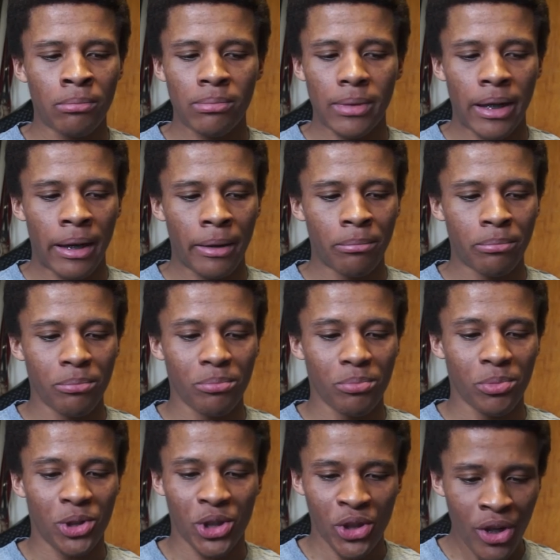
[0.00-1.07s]
I'm
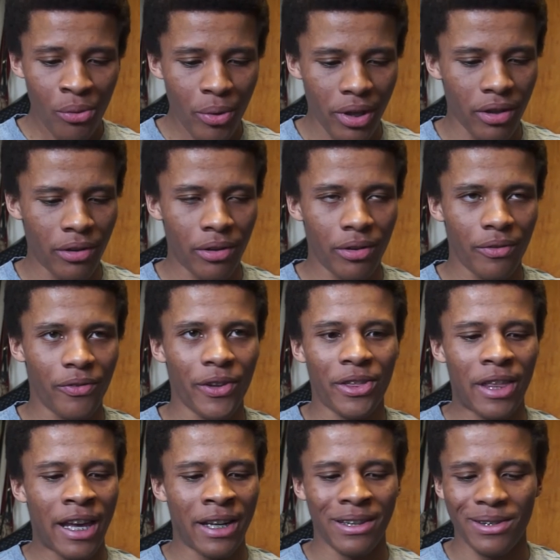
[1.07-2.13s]
sure we could
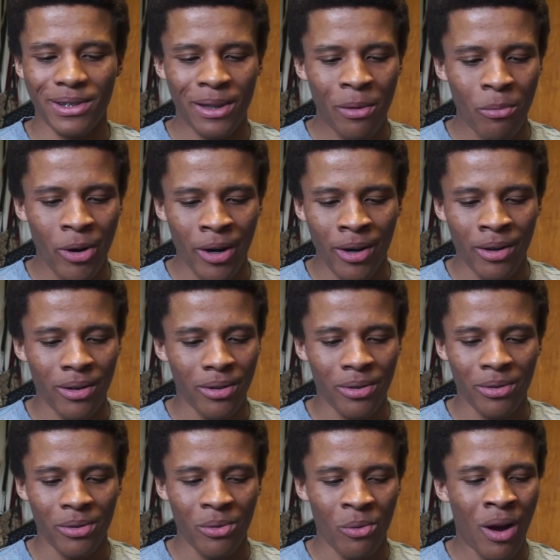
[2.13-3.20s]
fit that in somewhere.
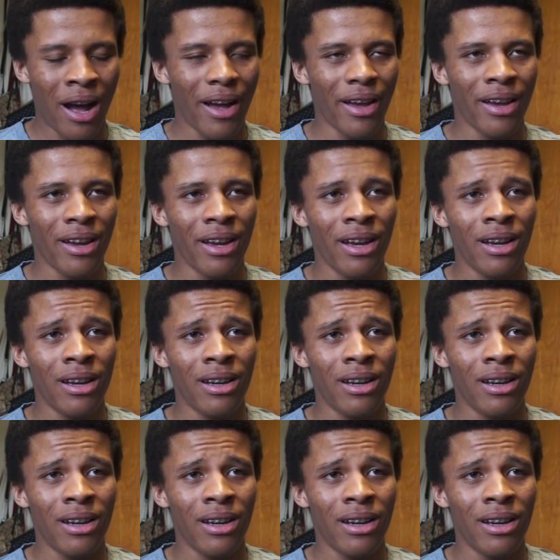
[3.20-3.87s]
Why?